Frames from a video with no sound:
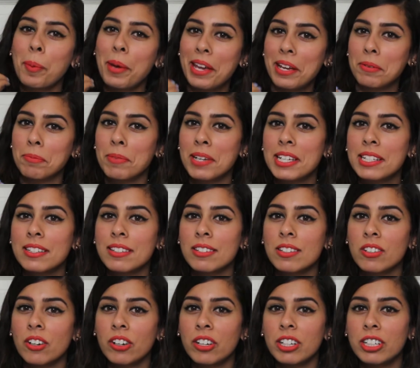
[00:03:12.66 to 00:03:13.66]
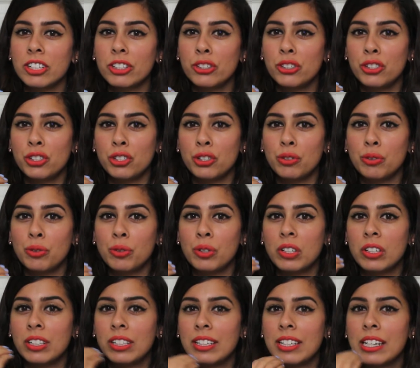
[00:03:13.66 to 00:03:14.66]
pigment started to
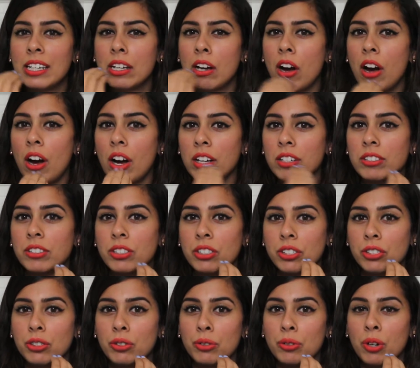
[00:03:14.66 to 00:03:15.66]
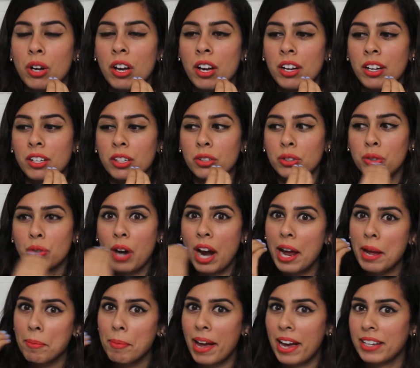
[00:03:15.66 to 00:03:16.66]
cling on to
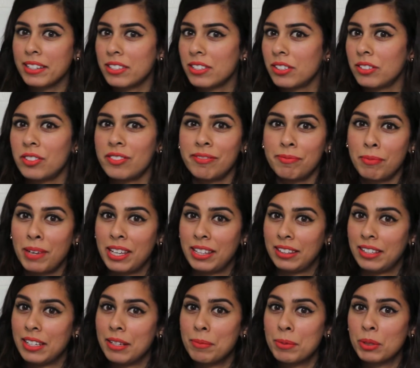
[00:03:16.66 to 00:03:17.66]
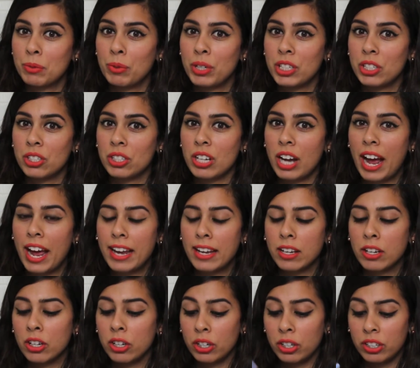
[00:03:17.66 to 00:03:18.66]
dry patches of my lips, which I
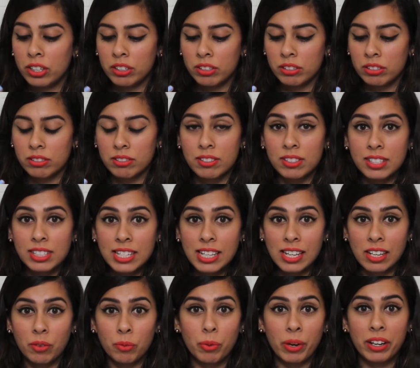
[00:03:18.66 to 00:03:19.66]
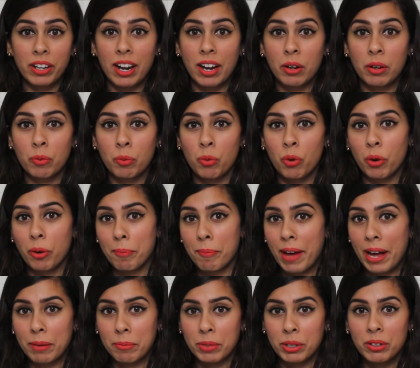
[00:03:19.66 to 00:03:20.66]
couldn't see when I wore
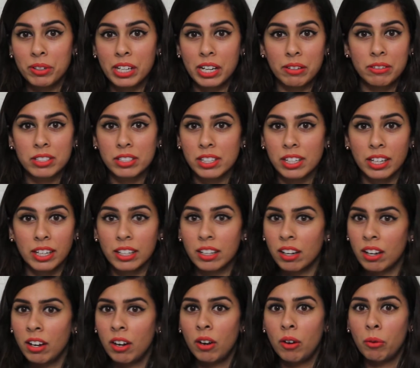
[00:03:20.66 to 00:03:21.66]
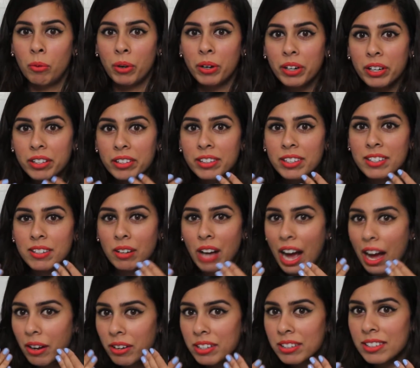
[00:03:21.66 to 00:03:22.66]
Matte Beauty. I was like,
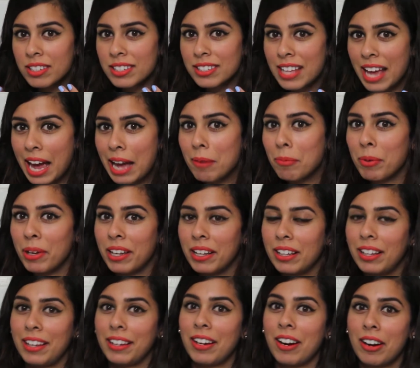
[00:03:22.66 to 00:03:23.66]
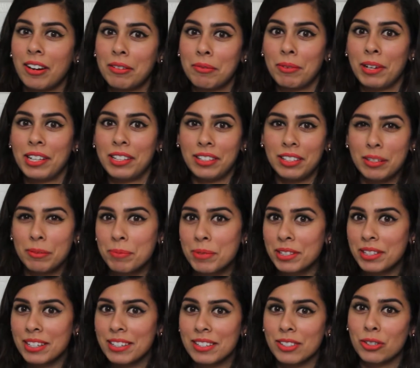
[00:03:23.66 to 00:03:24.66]
how did this happen? Like, are my lips
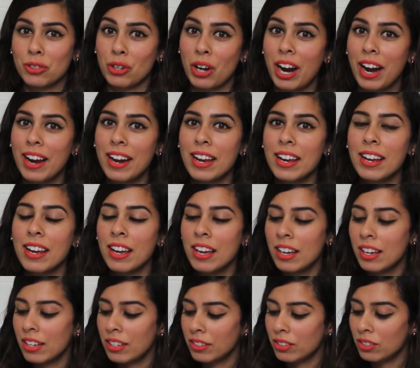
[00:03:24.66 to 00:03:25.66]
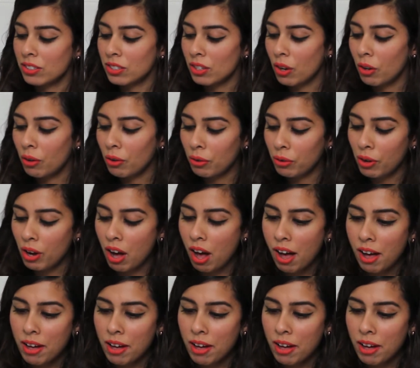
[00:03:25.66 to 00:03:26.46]
this dry? So